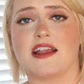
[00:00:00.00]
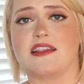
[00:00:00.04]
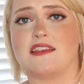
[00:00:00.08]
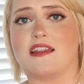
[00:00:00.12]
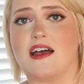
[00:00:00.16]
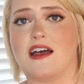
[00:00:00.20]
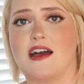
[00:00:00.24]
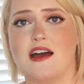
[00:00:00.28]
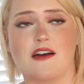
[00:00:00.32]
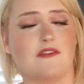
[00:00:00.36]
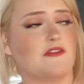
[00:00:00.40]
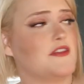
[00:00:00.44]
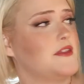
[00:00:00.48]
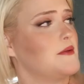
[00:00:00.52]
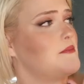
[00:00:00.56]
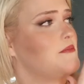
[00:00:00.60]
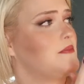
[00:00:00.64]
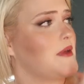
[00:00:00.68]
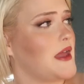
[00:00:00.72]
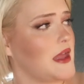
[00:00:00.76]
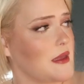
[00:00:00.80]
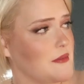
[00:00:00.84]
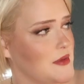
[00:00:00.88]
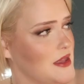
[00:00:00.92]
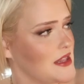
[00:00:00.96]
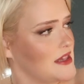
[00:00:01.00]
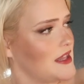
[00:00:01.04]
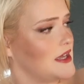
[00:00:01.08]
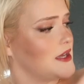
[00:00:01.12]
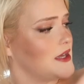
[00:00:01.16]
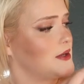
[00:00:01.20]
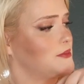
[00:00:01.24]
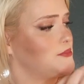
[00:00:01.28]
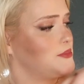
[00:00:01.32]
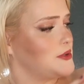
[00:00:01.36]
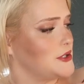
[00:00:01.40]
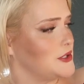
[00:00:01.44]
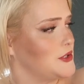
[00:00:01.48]
i love the baby
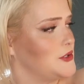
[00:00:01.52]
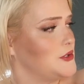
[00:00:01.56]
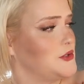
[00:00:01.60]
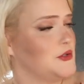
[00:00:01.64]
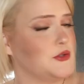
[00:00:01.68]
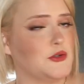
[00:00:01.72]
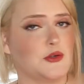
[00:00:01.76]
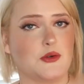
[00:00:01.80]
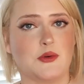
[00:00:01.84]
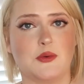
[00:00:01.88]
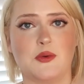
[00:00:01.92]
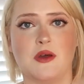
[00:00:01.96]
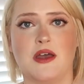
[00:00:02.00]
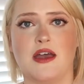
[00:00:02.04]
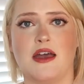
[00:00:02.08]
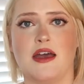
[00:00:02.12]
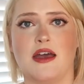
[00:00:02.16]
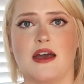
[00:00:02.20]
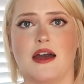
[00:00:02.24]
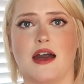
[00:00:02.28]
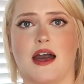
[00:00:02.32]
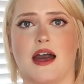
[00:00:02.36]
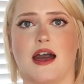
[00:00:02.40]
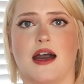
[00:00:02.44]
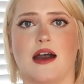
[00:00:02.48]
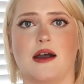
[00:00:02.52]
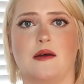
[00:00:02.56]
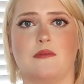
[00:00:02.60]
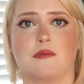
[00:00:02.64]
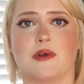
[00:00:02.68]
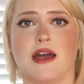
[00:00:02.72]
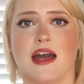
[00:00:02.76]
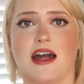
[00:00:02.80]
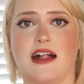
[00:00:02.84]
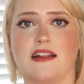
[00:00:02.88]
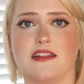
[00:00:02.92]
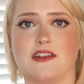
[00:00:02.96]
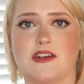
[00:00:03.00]
like blue um,
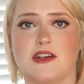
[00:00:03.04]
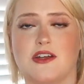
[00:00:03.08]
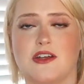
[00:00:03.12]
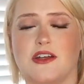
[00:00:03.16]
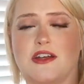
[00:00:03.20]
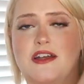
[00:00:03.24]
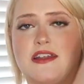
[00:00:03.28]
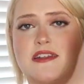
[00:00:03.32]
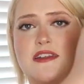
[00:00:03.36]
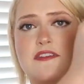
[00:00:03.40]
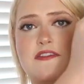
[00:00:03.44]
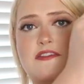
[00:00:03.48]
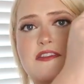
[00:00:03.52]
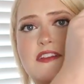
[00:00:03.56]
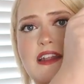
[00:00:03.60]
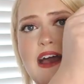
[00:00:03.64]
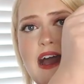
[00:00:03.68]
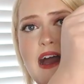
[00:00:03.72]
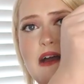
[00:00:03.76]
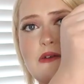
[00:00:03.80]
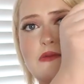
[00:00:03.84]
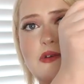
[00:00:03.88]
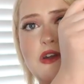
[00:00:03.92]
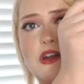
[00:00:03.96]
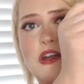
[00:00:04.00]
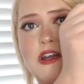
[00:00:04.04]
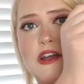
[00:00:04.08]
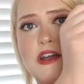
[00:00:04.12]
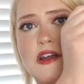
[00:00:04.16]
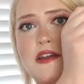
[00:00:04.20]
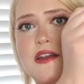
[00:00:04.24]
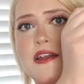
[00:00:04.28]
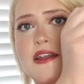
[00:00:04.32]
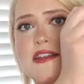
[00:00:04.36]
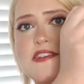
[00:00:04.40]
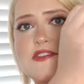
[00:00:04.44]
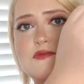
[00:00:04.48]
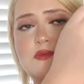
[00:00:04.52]
color and the flower
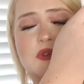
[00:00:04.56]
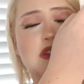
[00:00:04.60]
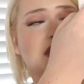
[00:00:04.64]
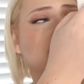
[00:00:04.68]
it's